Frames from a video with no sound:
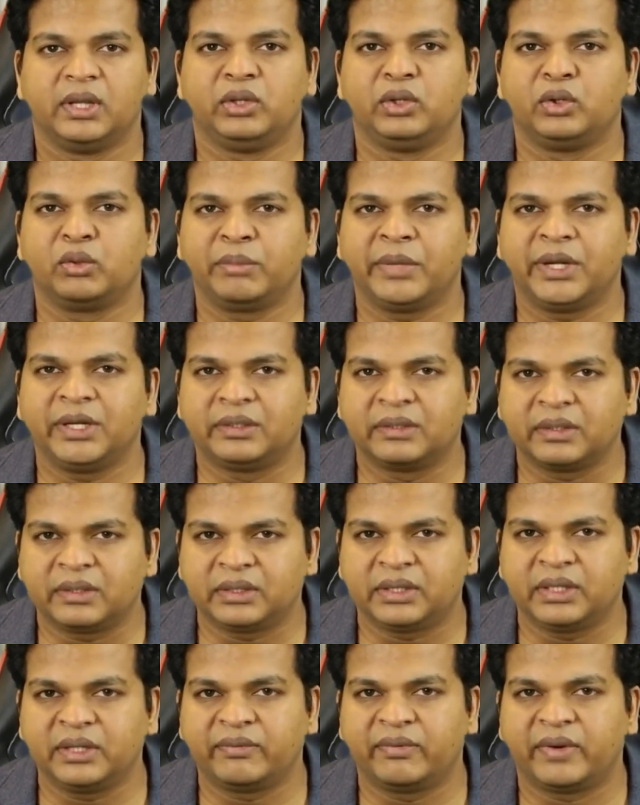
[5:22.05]
you may
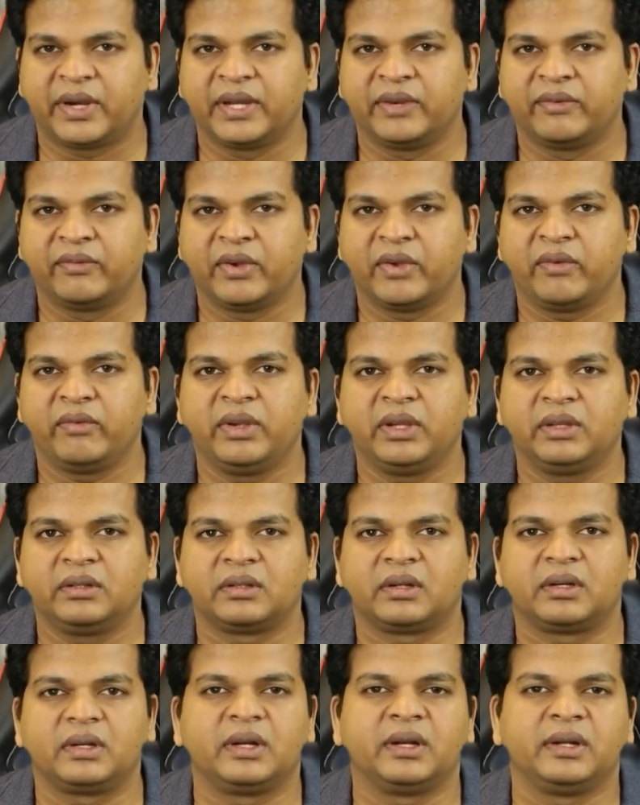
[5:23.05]
justify waiving
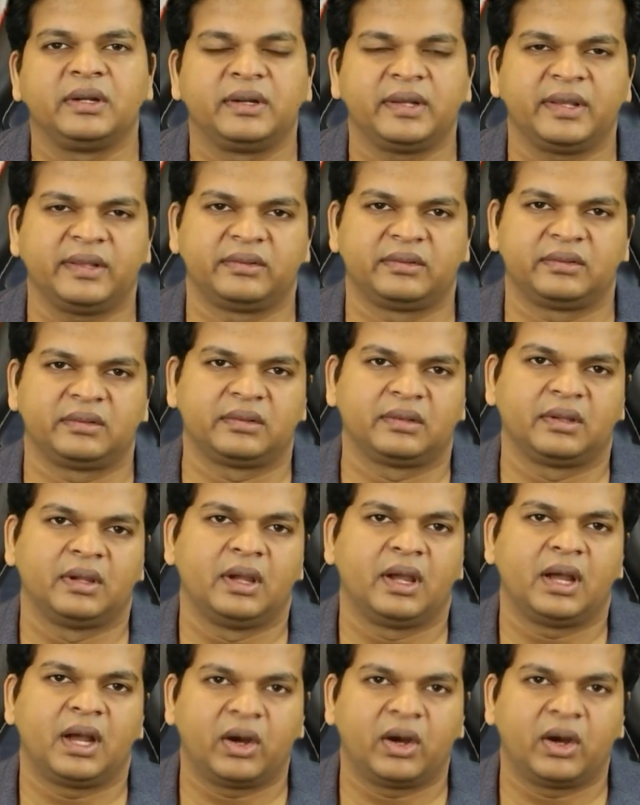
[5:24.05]
certain tests.